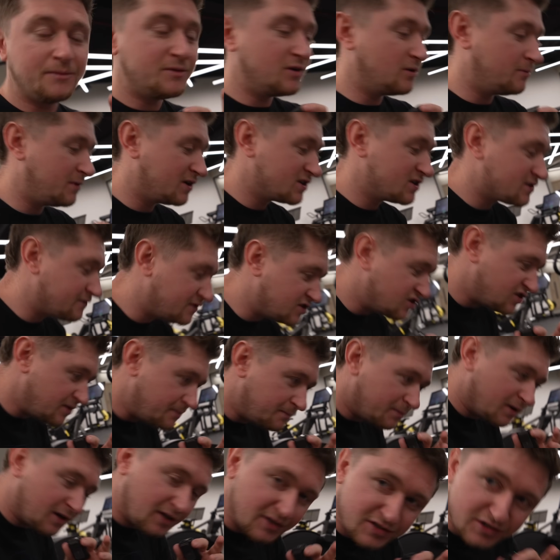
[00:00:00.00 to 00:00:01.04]
I'm not much of a
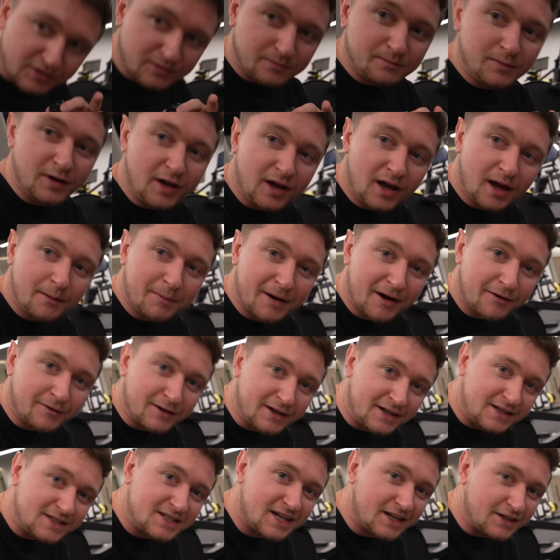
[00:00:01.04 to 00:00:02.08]
gym person, but
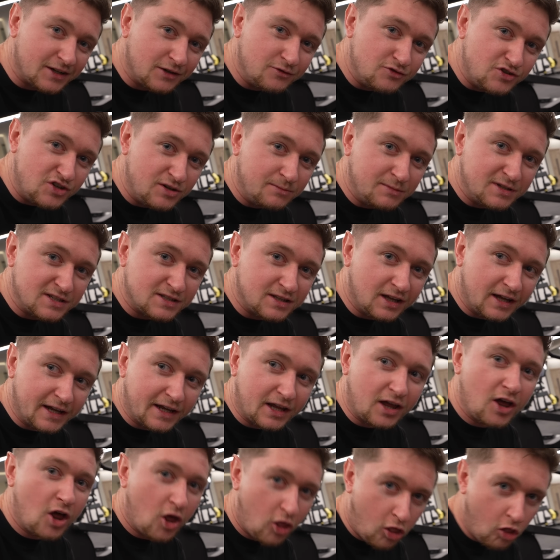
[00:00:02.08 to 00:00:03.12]
apparently techno gym is
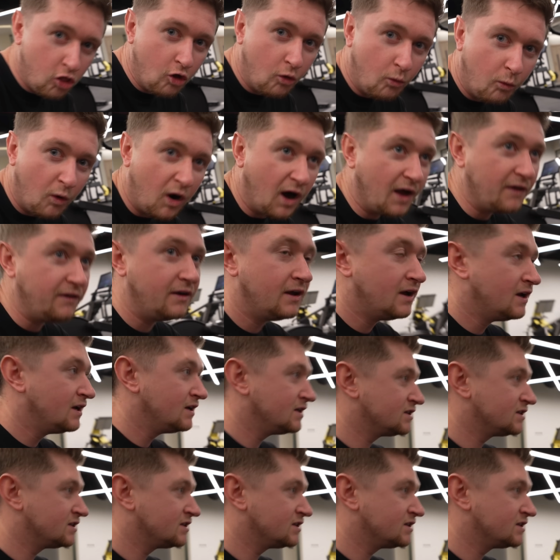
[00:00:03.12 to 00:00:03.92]
like the one.